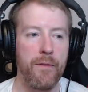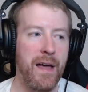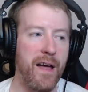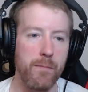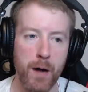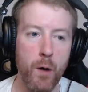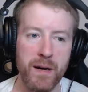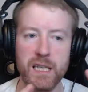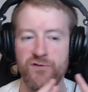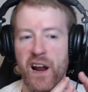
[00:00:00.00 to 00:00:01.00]
that at the moment
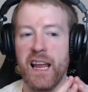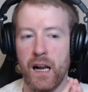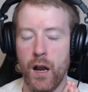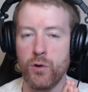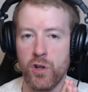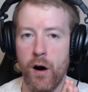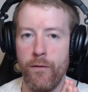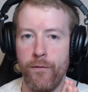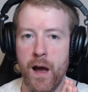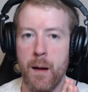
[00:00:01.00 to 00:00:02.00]
is fairly closed
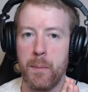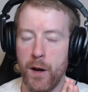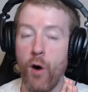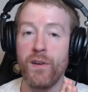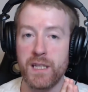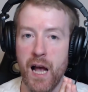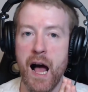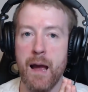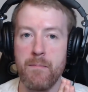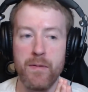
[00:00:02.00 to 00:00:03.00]
off. But over
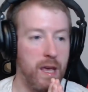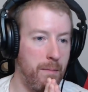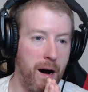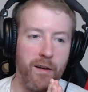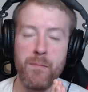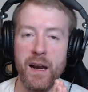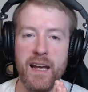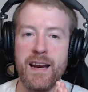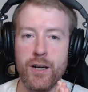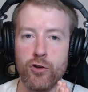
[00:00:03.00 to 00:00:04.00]
time, the amount of money
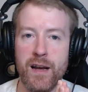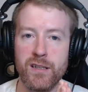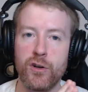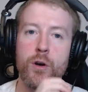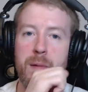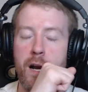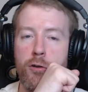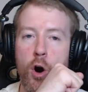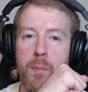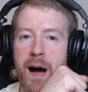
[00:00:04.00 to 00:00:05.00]
and interest could be a
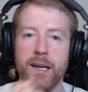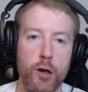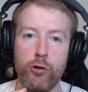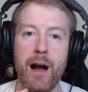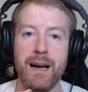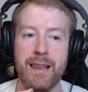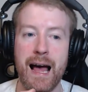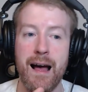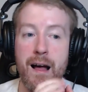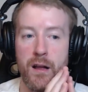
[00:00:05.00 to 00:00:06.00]
crowbar to crack
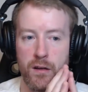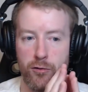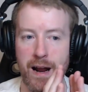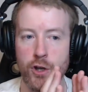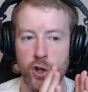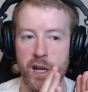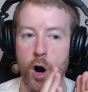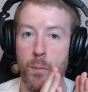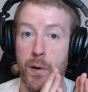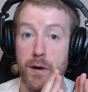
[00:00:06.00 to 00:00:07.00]
that gradually
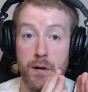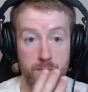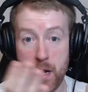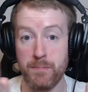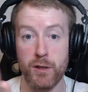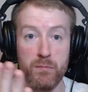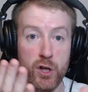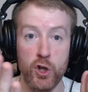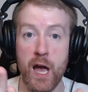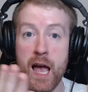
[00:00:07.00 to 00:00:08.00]
open. Perhaps it'll be
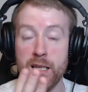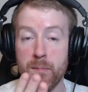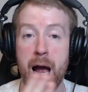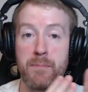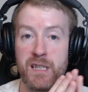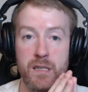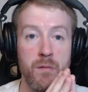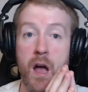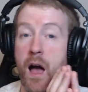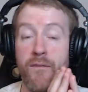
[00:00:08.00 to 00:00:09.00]
shared, some hybrid system,
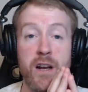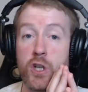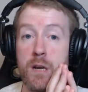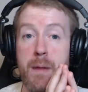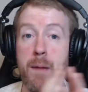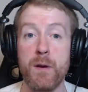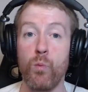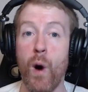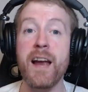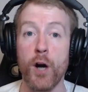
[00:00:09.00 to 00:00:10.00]
eventually maybe
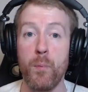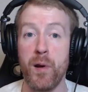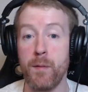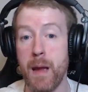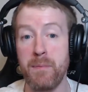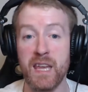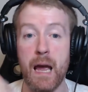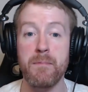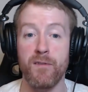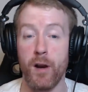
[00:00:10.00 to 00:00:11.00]
wide open, and maybe the
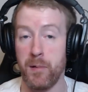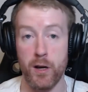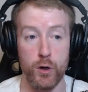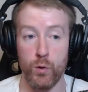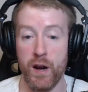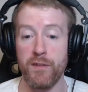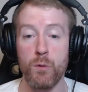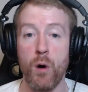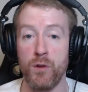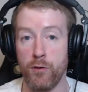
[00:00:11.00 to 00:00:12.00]
game developer can do whatever they
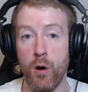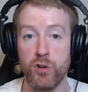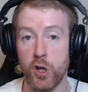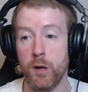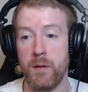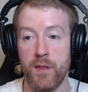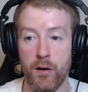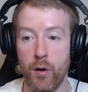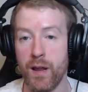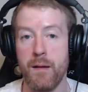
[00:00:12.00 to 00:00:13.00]
want with their own tournament, their
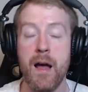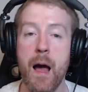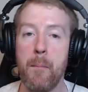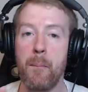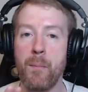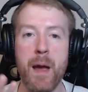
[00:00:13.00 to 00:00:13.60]
own game, but